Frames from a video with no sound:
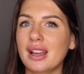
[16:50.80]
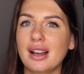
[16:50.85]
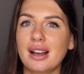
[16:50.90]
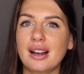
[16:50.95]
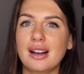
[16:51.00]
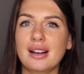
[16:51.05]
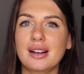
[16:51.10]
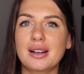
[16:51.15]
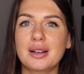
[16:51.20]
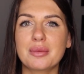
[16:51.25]

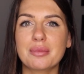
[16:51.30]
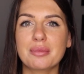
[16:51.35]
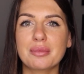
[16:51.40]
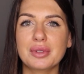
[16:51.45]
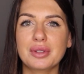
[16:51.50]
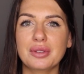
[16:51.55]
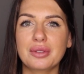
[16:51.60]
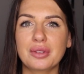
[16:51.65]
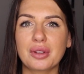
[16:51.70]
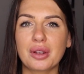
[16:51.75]

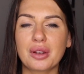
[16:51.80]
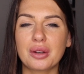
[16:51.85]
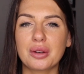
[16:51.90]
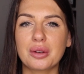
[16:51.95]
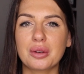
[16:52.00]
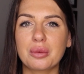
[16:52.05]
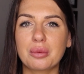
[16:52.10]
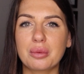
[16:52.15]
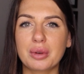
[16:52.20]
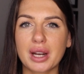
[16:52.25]

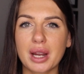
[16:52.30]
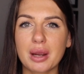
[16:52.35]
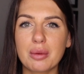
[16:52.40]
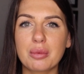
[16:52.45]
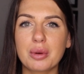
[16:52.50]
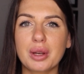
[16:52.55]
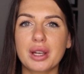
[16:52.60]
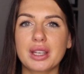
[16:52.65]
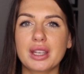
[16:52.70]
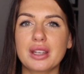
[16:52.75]
So what I'm
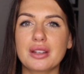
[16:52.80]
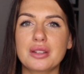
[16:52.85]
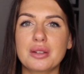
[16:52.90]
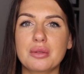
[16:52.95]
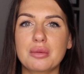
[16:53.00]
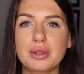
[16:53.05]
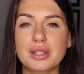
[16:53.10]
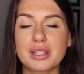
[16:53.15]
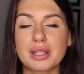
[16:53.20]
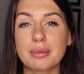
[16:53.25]
working
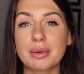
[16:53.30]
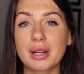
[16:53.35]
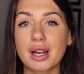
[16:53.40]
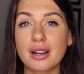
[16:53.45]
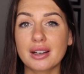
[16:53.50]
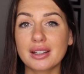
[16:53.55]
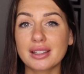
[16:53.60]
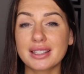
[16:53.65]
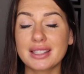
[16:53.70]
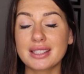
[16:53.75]
towards, I'm
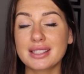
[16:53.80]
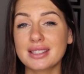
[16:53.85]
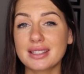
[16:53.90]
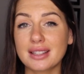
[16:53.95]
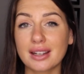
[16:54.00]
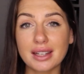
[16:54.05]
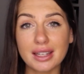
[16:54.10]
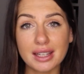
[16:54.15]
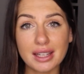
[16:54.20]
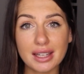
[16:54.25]
currently
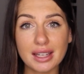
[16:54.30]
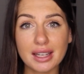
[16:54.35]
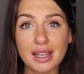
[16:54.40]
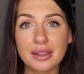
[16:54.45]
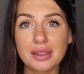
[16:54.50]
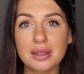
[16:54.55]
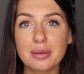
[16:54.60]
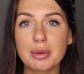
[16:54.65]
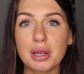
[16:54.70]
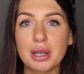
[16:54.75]
studying
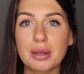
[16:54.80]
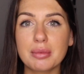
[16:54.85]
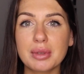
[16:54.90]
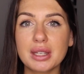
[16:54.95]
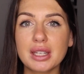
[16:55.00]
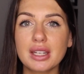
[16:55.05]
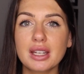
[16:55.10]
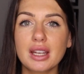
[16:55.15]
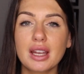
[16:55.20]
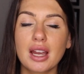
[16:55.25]
at the
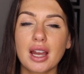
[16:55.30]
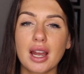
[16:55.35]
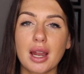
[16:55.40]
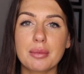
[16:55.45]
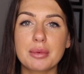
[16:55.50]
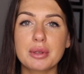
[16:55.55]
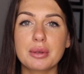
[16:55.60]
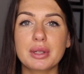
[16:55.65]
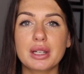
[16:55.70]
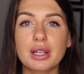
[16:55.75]
moment.
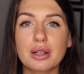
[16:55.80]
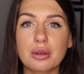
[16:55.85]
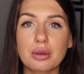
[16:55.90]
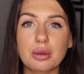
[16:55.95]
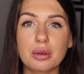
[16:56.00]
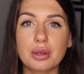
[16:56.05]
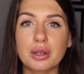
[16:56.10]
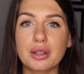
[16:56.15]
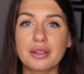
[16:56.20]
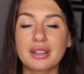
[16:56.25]
I'm doing a
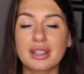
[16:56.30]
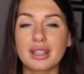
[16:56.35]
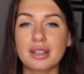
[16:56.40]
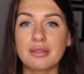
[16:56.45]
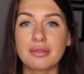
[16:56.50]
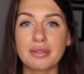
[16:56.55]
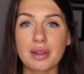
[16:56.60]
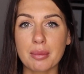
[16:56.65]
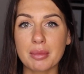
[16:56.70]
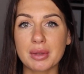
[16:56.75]
course in
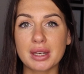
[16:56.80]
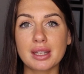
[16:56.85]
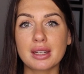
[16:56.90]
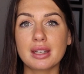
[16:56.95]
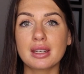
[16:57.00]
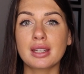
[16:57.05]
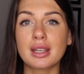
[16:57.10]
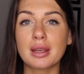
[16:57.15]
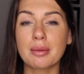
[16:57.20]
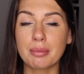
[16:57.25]

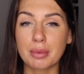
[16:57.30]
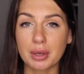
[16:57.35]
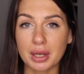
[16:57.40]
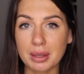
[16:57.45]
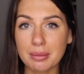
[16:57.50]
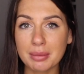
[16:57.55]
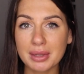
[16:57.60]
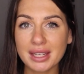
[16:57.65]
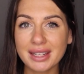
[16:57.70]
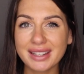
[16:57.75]
feminine
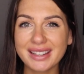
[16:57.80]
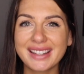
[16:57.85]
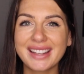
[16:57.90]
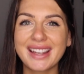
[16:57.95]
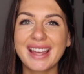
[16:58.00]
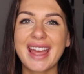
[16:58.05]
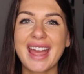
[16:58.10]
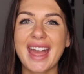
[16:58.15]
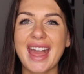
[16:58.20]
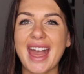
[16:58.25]
embodiment,
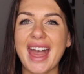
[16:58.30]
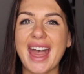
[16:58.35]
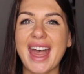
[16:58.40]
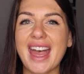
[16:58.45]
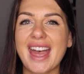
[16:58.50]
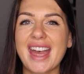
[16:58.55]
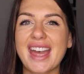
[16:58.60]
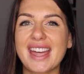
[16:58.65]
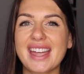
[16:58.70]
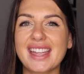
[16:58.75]

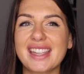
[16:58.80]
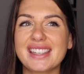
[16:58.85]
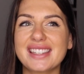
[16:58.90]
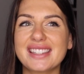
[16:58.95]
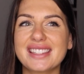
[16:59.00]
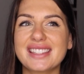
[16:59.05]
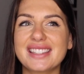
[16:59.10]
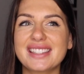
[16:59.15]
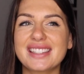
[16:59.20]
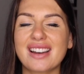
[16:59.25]

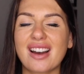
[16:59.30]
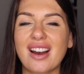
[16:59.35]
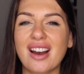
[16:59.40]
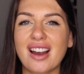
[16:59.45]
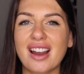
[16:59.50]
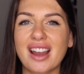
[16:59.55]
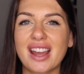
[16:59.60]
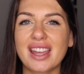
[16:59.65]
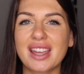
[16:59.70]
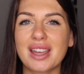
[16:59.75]
and
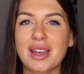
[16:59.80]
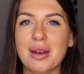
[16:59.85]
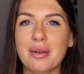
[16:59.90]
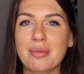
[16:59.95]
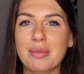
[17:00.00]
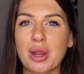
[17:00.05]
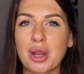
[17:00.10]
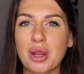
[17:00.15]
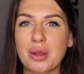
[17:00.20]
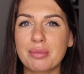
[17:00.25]
I
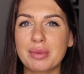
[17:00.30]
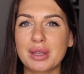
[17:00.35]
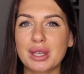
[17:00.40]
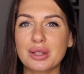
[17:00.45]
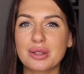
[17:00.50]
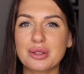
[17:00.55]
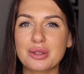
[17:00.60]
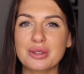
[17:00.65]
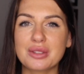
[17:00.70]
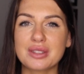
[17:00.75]
am
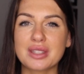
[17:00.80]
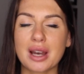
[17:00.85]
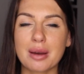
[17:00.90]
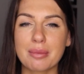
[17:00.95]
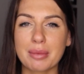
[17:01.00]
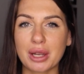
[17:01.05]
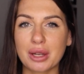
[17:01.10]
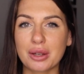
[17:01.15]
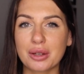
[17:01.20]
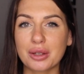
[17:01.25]
hoping to start
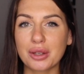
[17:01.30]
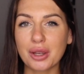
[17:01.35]
my own